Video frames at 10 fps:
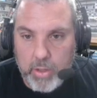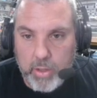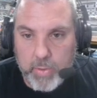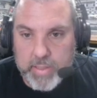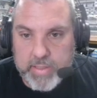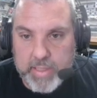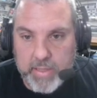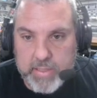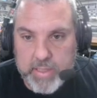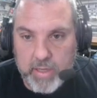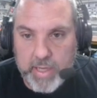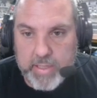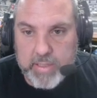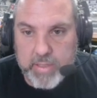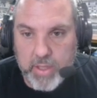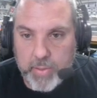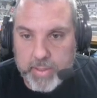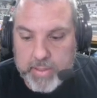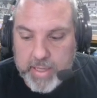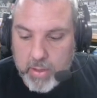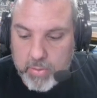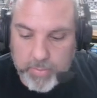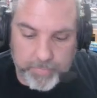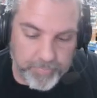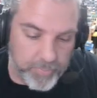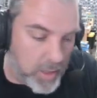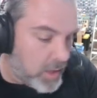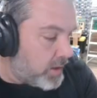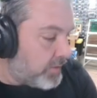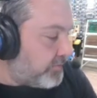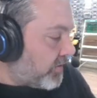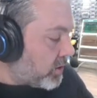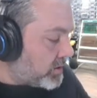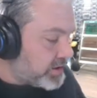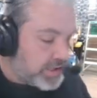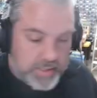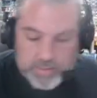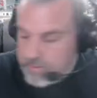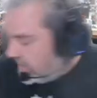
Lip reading: you can see the staircases going down, versus